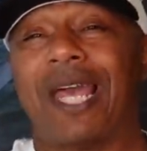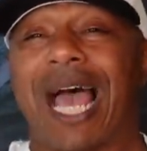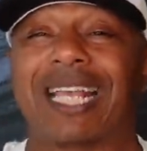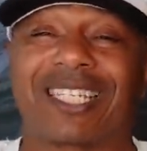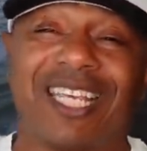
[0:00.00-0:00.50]

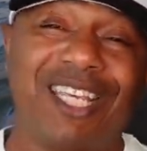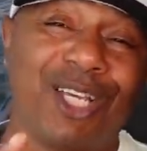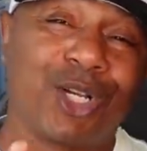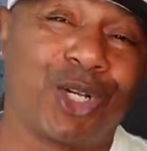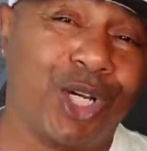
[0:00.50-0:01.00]
I said, he
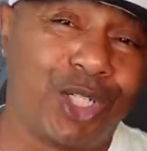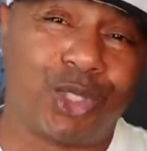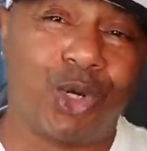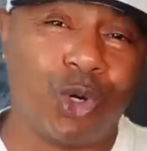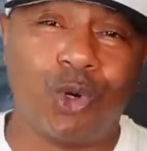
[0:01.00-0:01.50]
a good
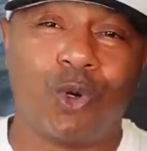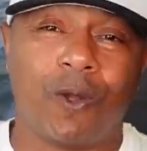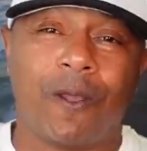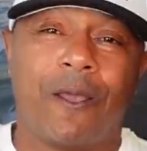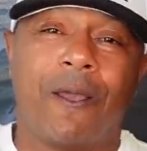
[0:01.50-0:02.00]
dude,
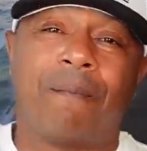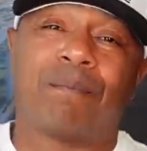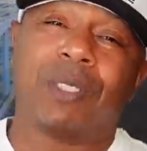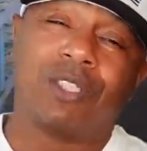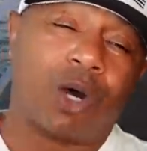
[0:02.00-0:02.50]

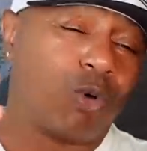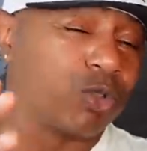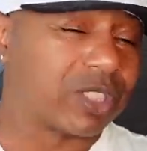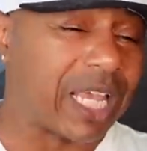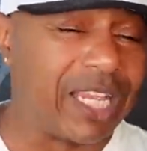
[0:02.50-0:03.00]
but don't
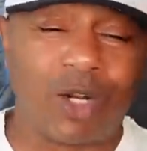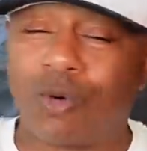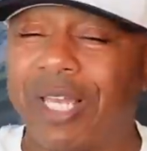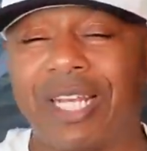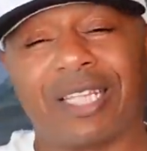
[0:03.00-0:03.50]
say
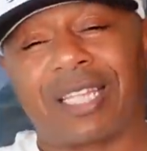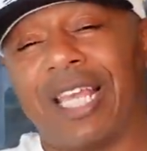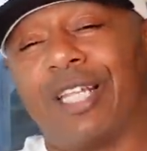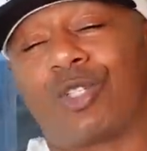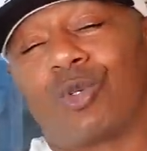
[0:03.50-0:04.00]
no
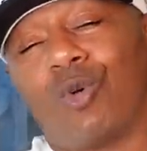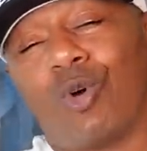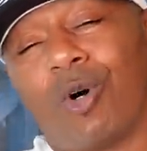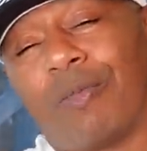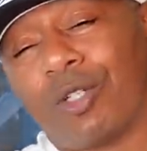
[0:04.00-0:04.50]
anything to
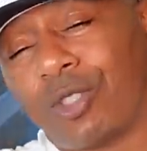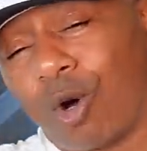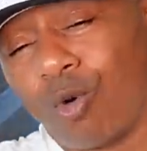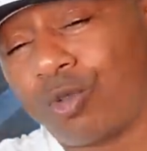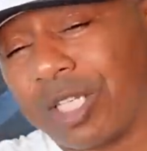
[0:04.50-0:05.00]
him or
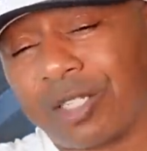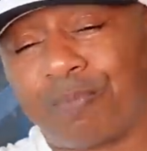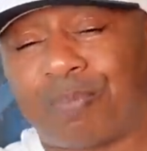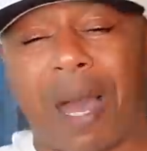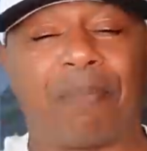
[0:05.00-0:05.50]
don't
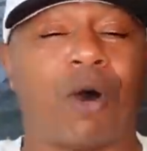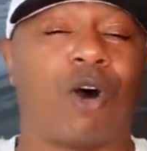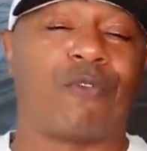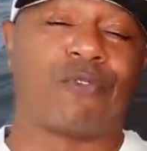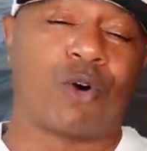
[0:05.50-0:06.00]
just pop
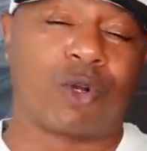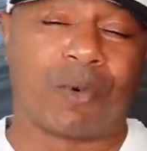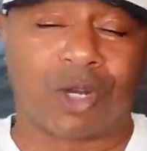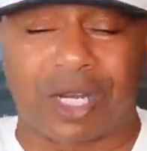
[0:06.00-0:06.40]
off on him or